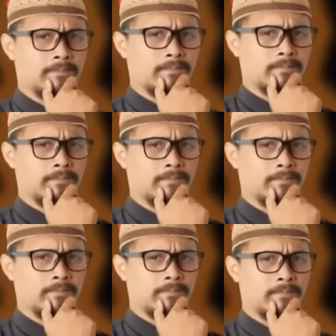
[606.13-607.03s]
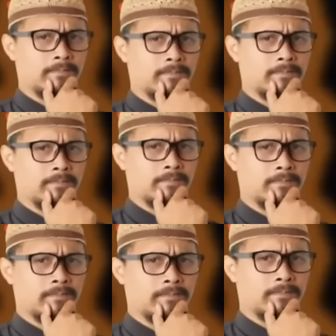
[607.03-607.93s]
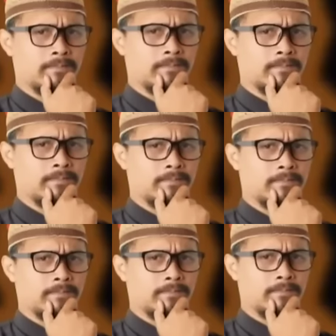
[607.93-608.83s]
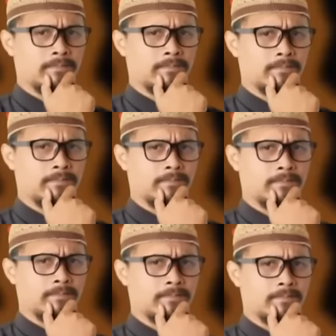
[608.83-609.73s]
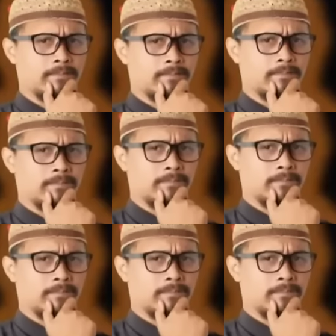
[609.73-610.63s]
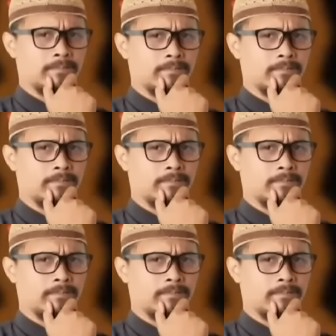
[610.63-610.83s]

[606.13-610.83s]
(silent)